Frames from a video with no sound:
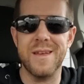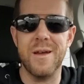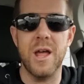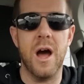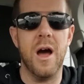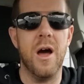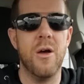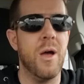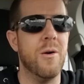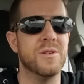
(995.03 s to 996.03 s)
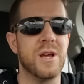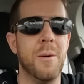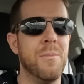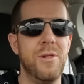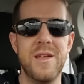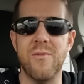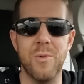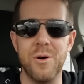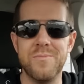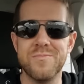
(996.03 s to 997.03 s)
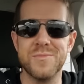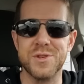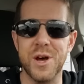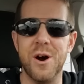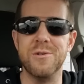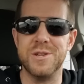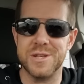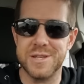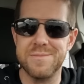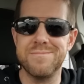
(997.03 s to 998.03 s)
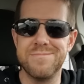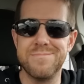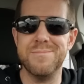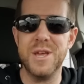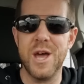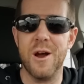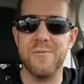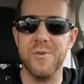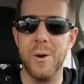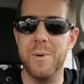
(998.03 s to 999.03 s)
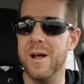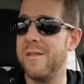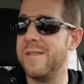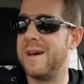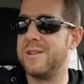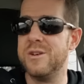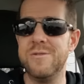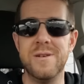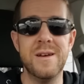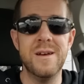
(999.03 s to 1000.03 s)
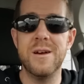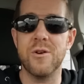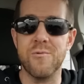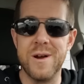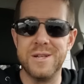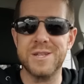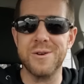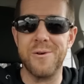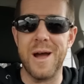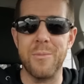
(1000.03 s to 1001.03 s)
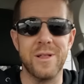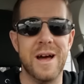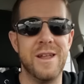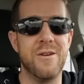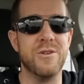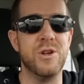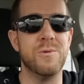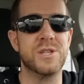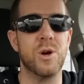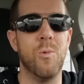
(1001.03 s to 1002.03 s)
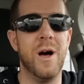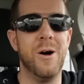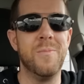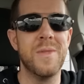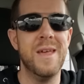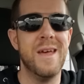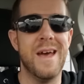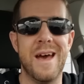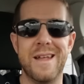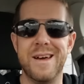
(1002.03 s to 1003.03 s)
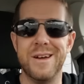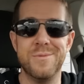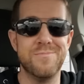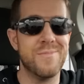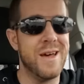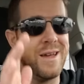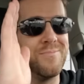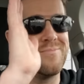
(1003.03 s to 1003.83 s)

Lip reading: Yeah, it was unbelievable. So just be careful there. But other than that, dude, great story. I'm glad to hear you're doing so well. And hey,